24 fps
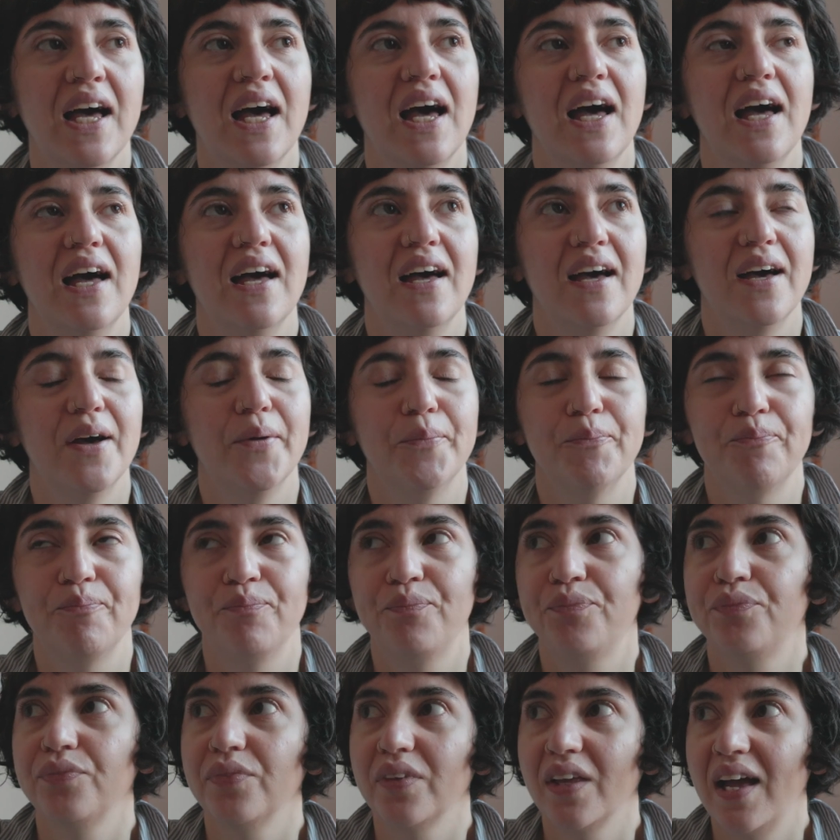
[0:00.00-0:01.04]

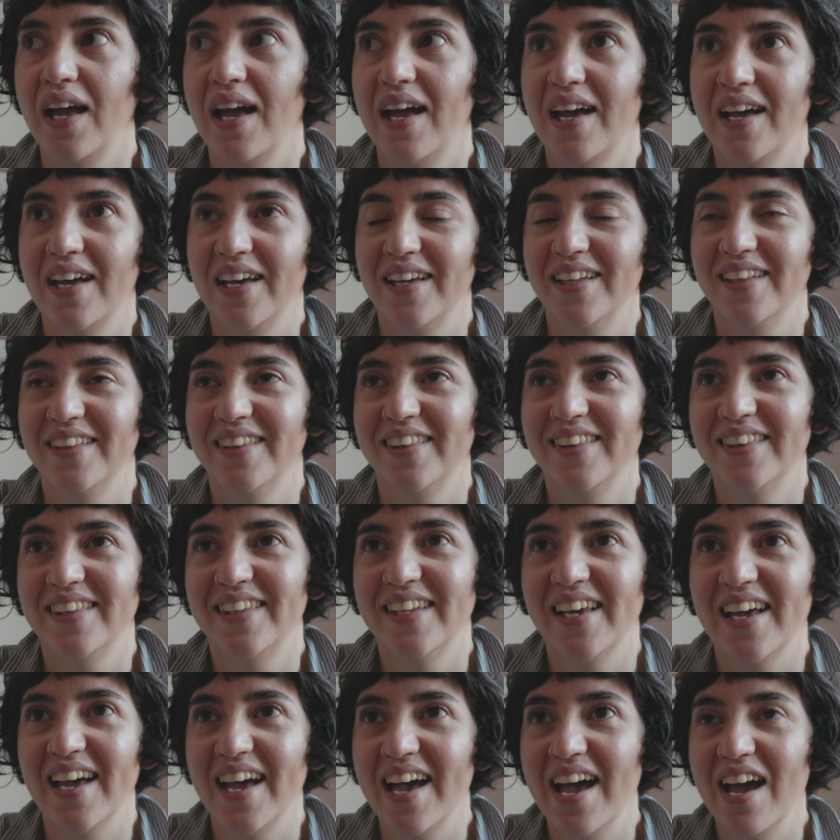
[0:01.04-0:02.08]
And
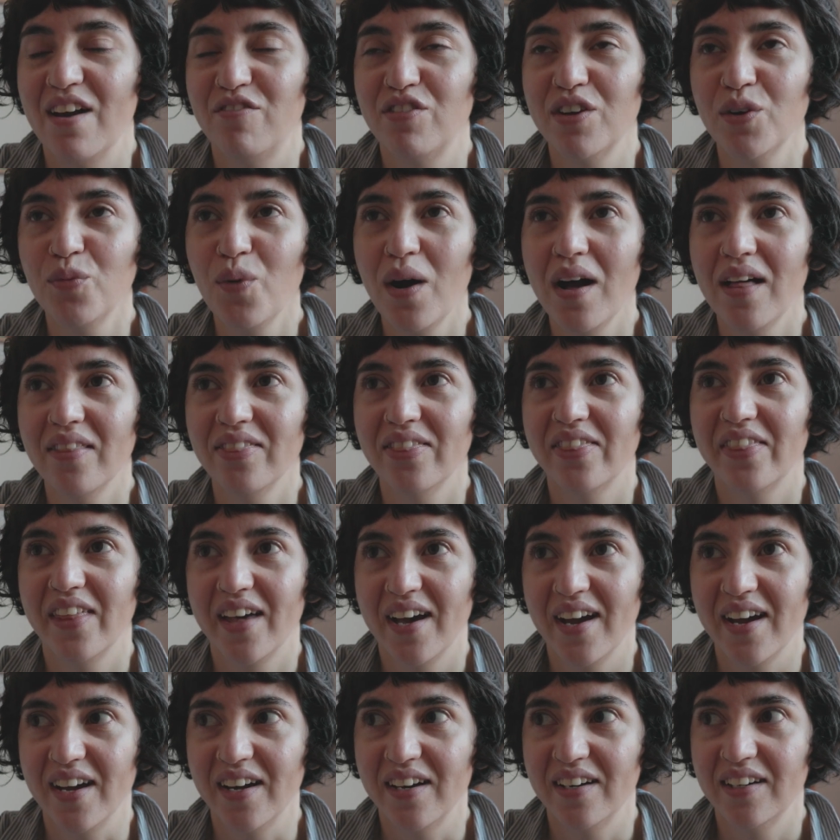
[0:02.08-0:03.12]
everyone
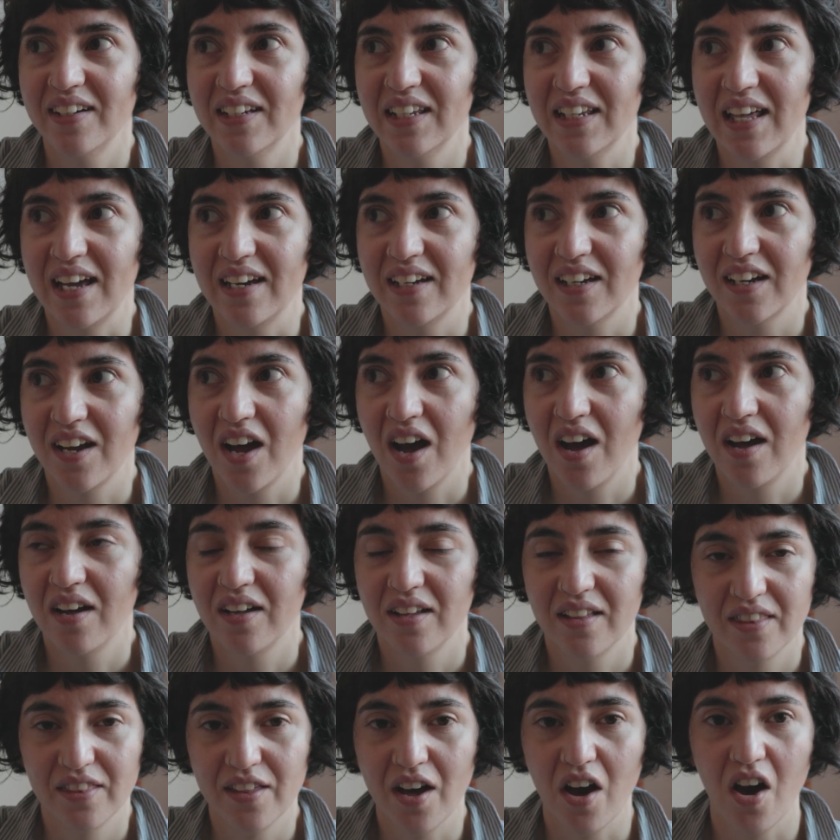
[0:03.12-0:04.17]
there, like
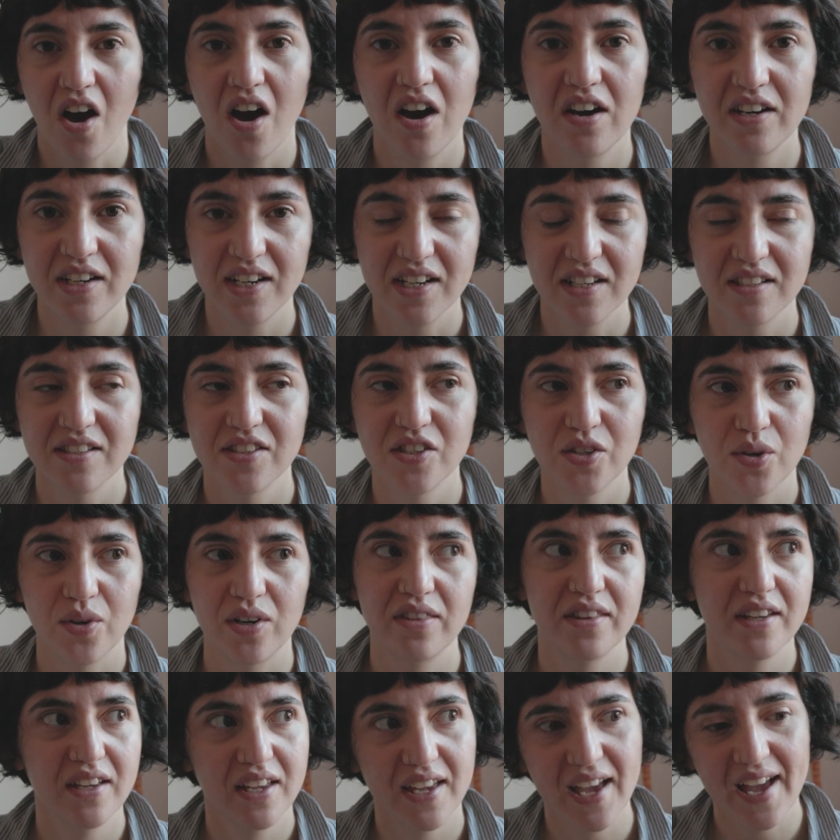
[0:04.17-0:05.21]
the audience or
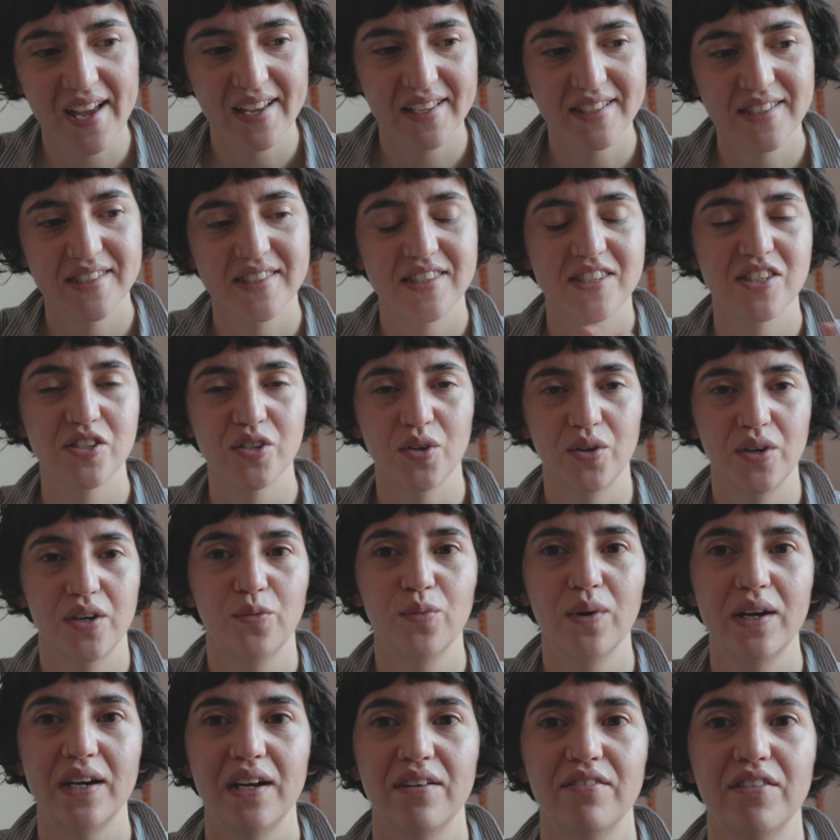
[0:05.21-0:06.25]
the guests or
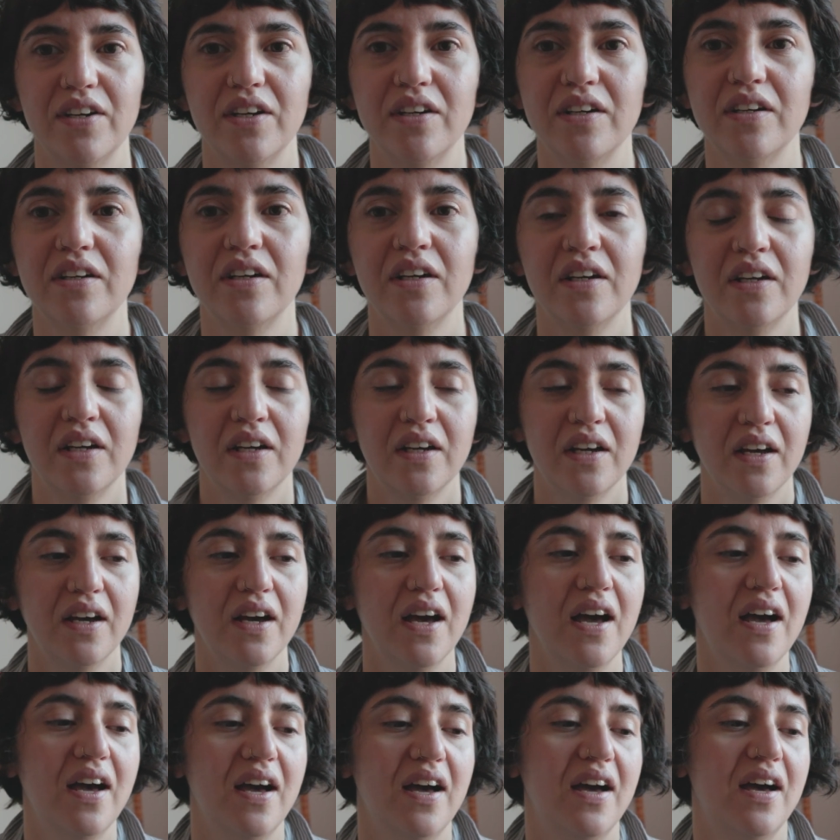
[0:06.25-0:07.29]
whatever
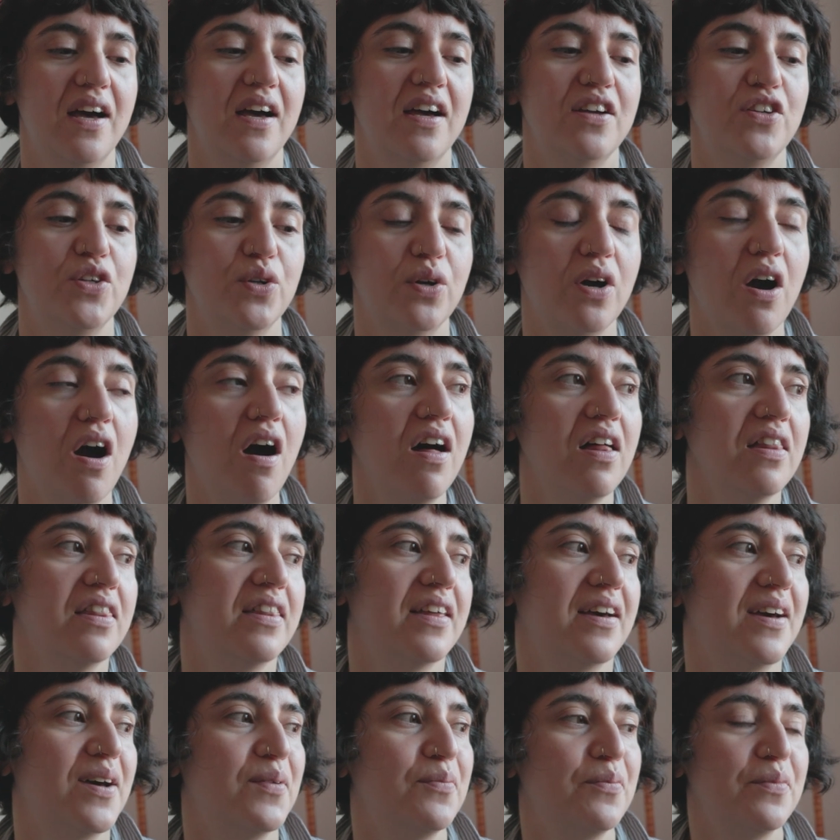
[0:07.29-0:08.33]
you call
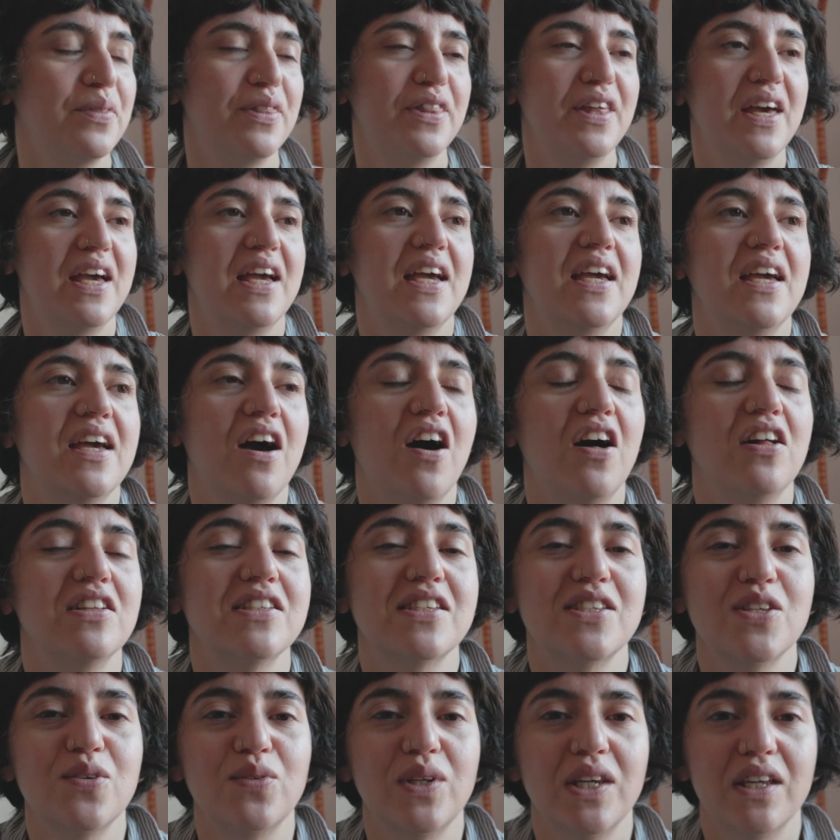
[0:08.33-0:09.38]
them, they
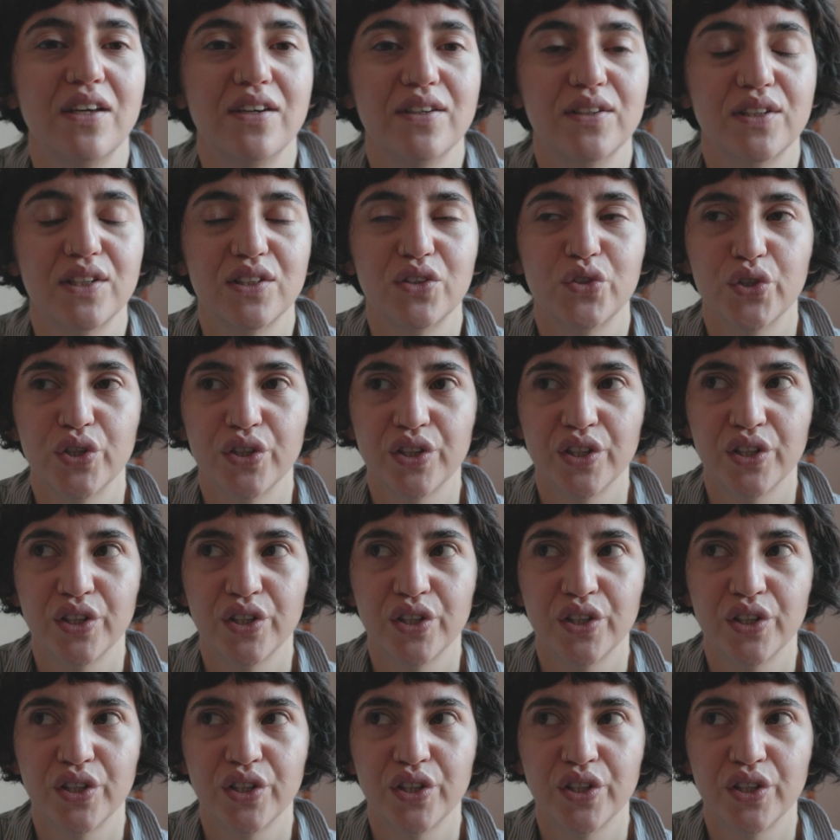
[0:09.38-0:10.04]
also looked